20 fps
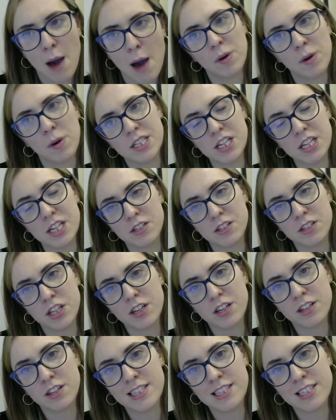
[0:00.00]
And what
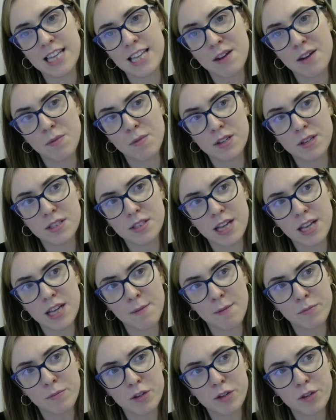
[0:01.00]
she said was